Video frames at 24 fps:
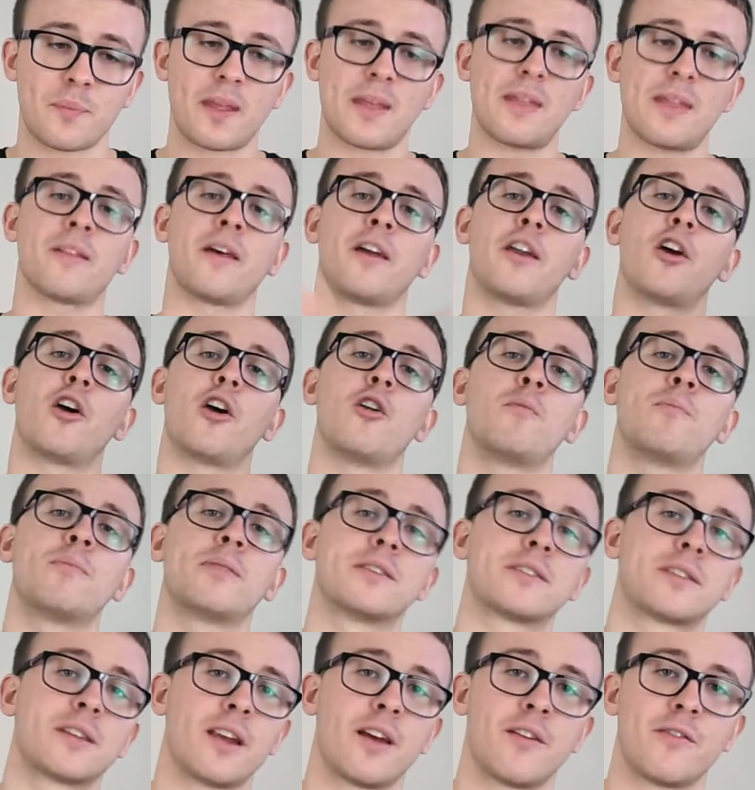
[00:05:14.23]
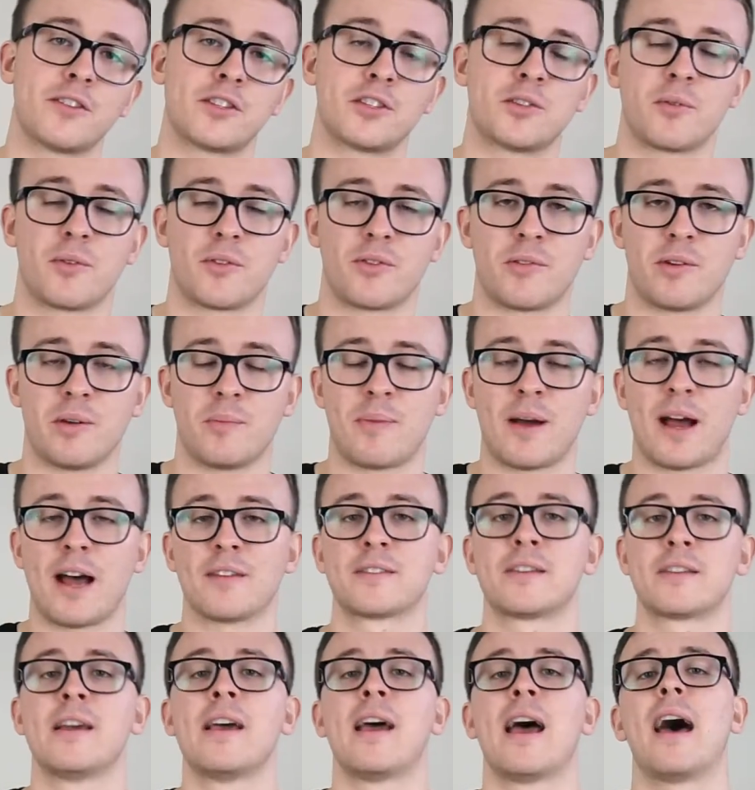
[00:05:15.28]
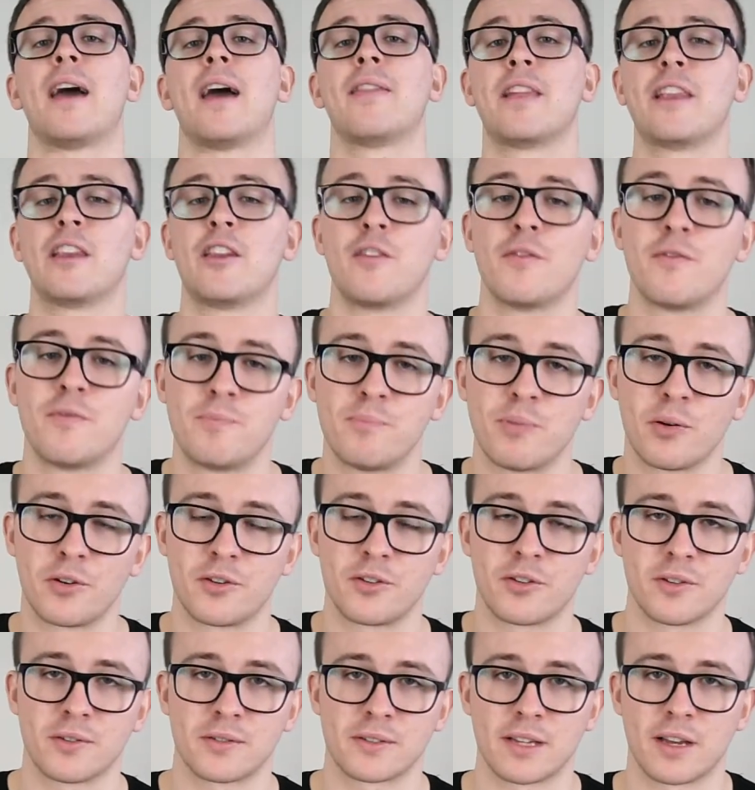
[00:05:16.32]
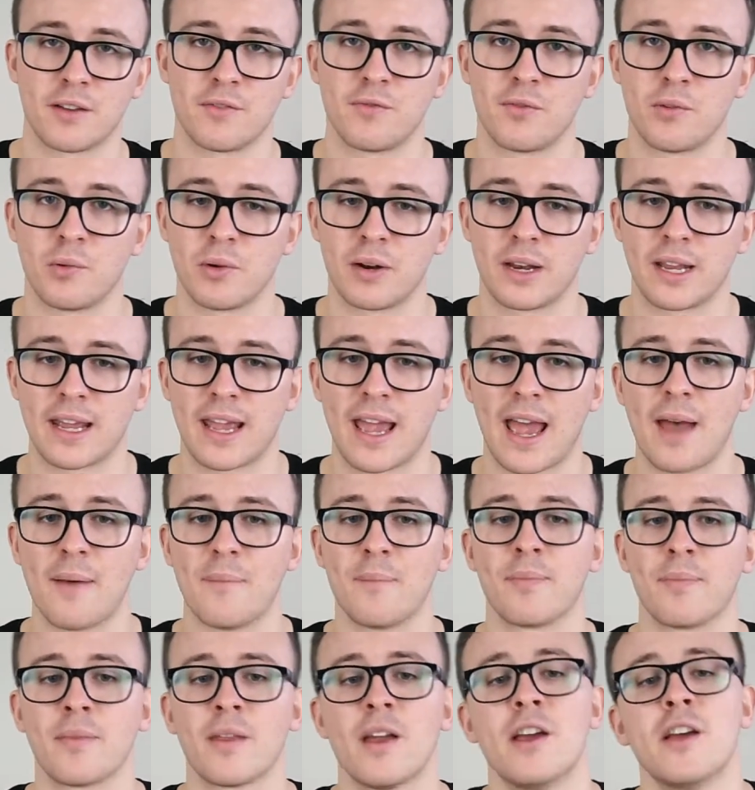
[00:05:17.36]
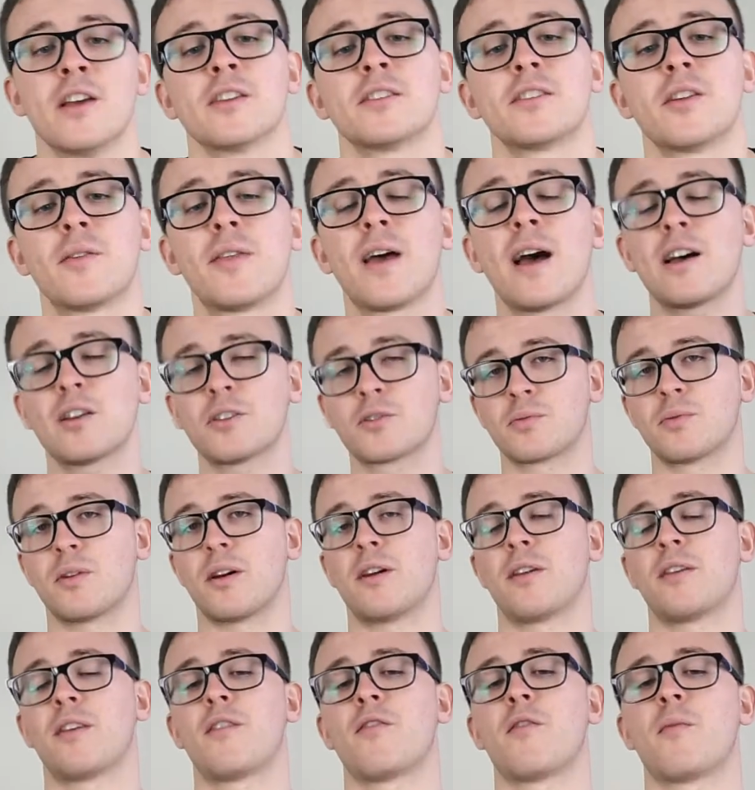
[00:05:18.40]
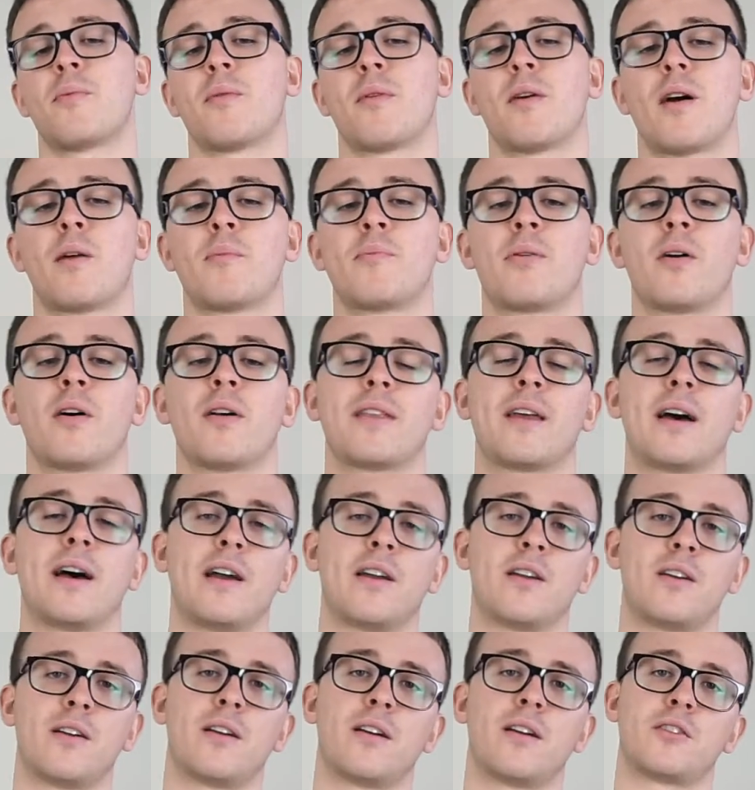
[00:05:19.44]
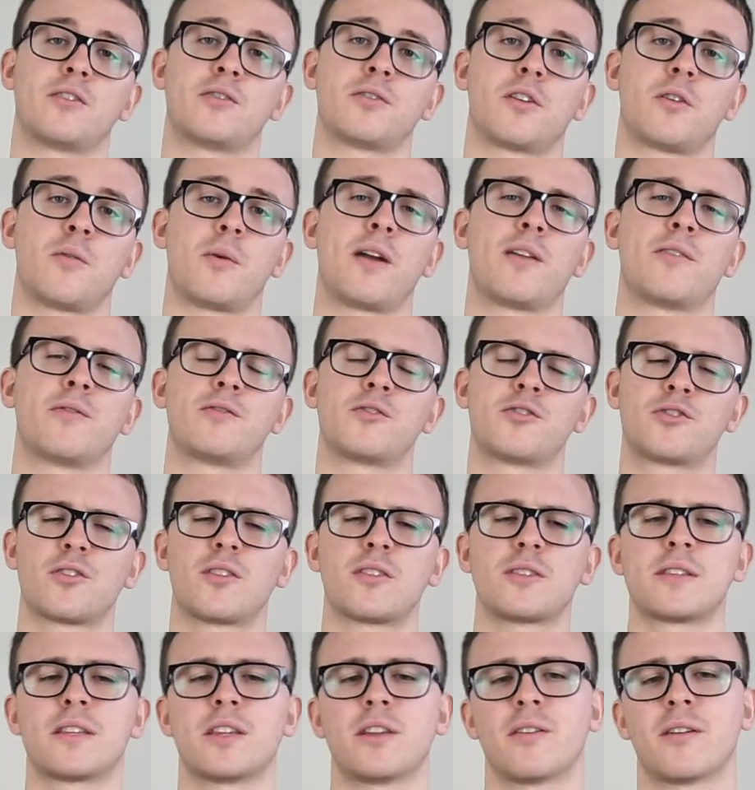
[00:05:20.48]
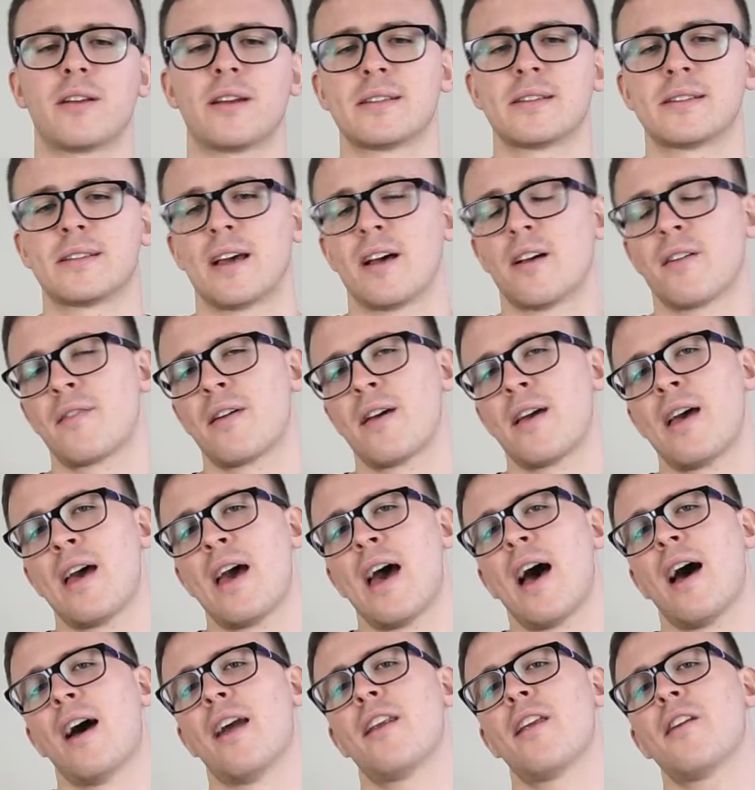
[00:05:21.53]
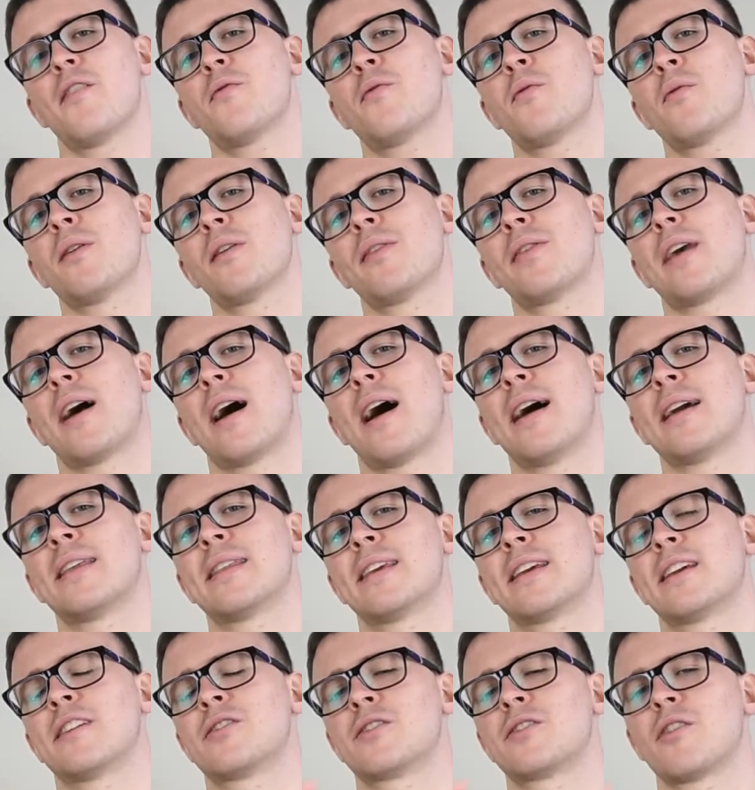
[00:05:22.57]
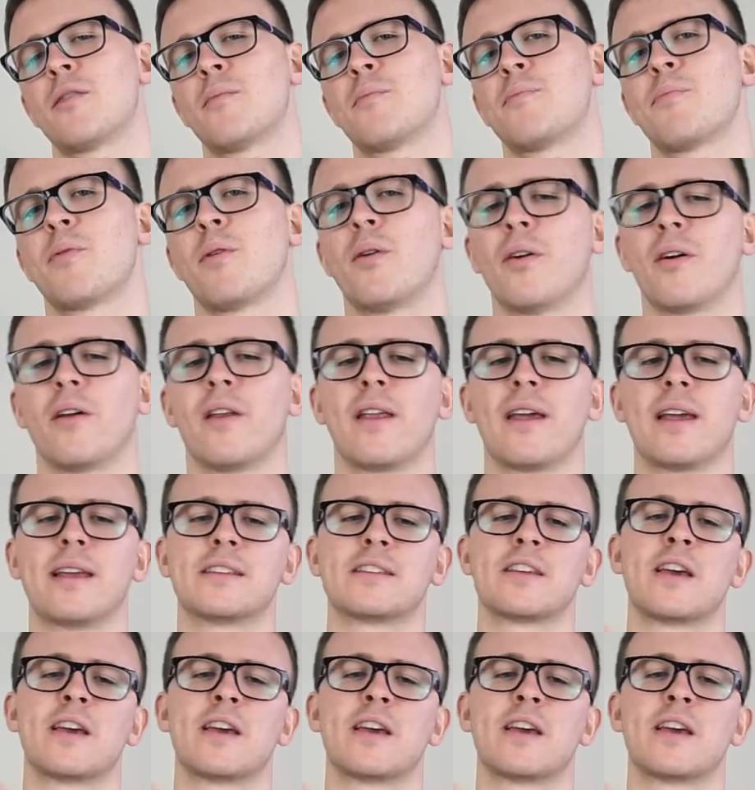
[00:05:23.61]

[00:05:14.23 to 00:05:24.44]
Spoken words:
and opens another 2 or 3 paths, and then you push yourself forward again. So that's what another point that I took away from trusting your inner self. And another one that I think is so important is